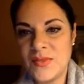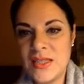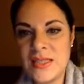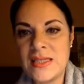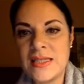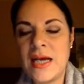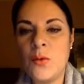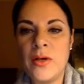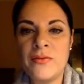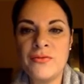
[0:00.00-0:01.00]
this is
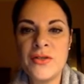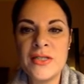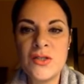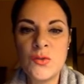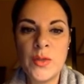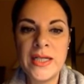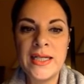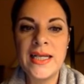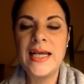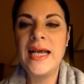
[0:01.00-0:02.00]
our first
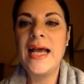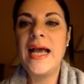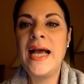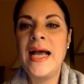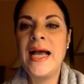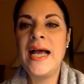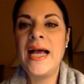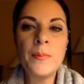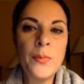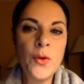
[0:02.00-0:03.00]
win at
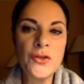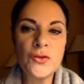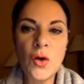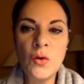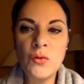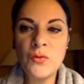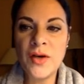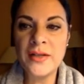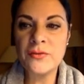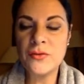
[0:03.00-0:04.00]

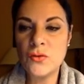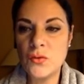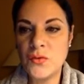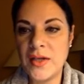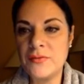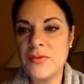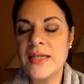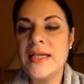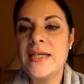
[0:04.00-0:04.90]
1.0525.